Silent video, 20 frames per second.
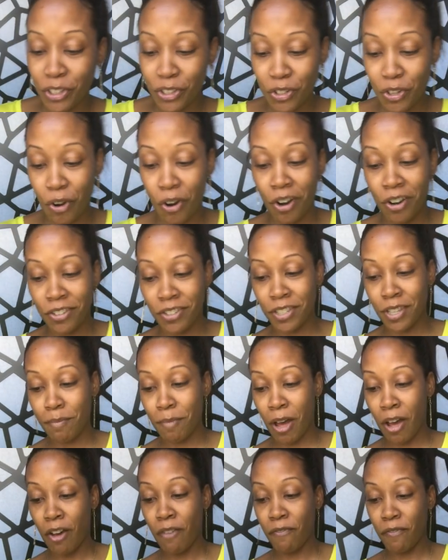at these cards to get
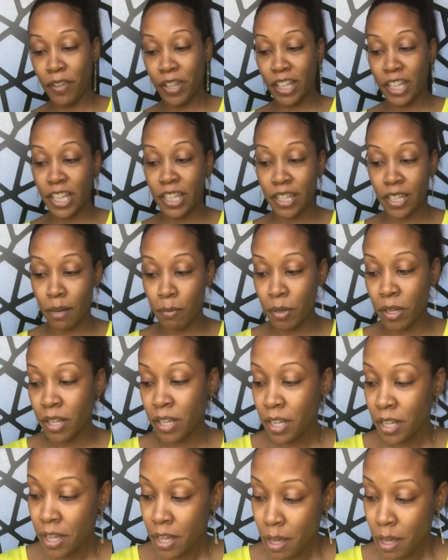my feeling, and then I'm gonna